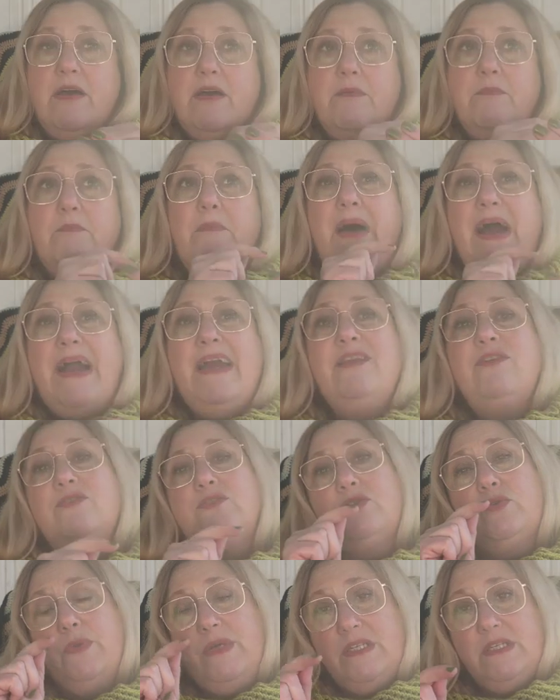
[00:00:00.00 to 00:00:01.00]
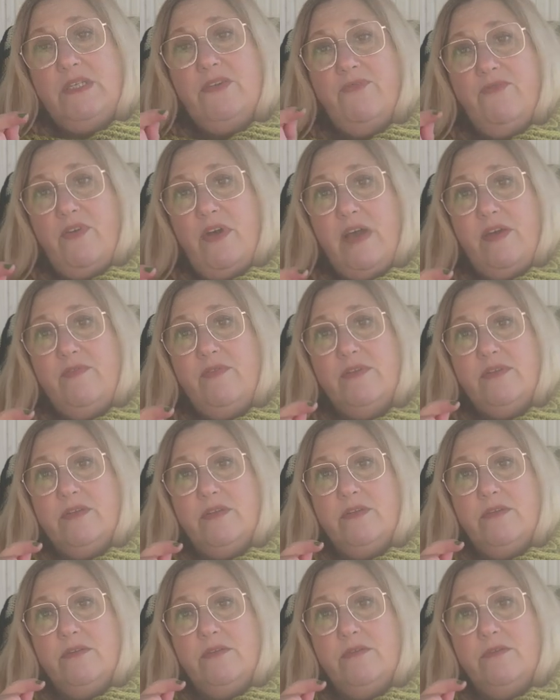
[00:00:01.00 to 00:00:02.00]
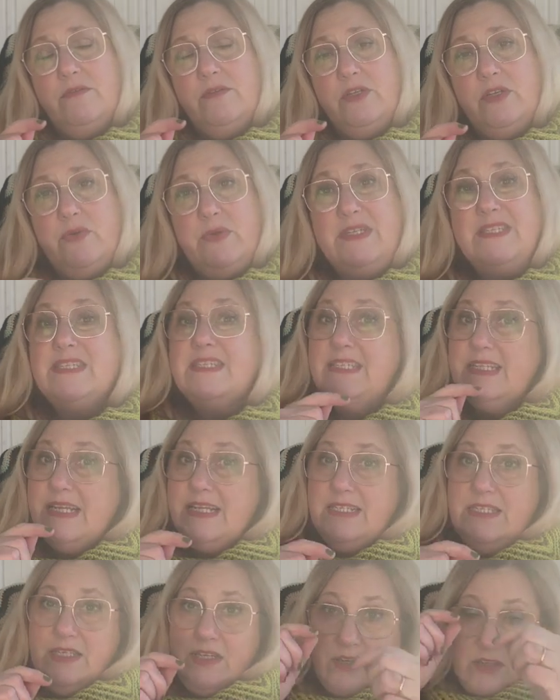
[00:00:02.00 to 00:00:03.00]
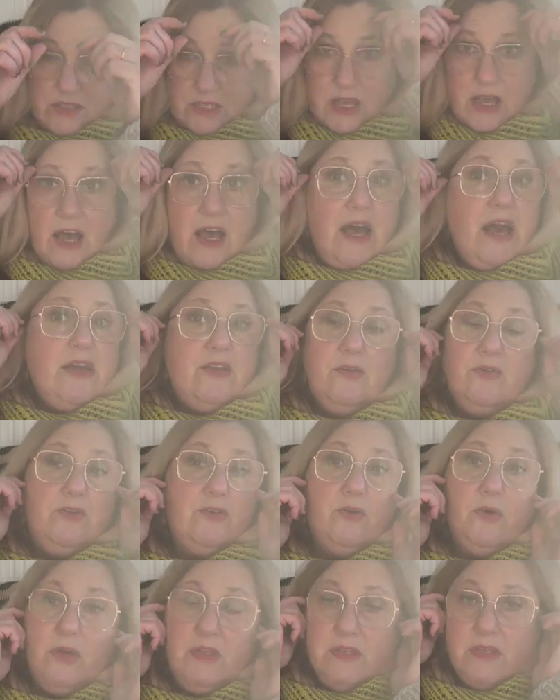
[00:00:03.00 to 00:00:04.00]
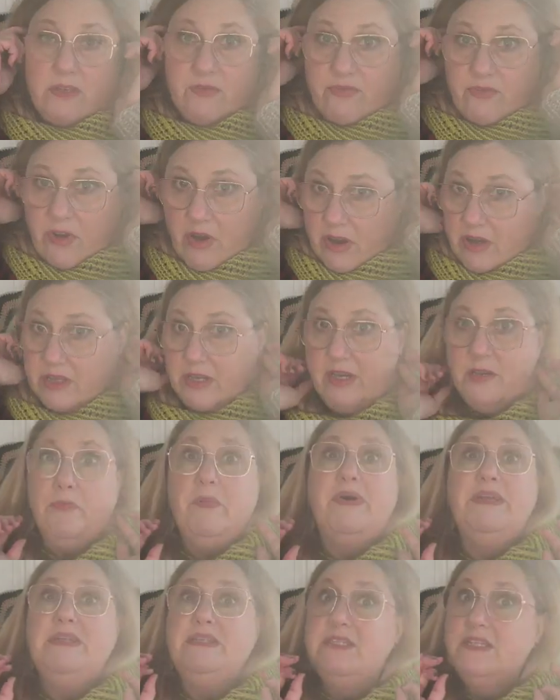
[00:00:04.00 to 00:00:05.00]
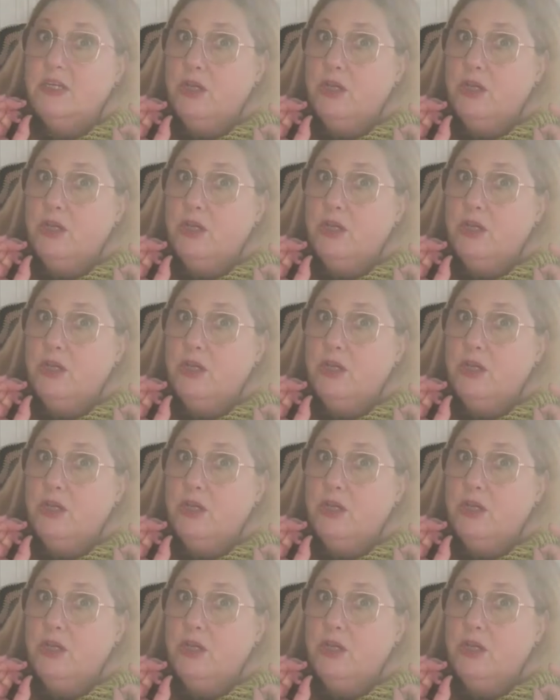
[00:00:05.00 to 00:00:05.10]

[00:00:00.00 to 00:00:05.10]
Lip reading: minus 25 degrees Celsius. I don't know in Fahrenheit, but it's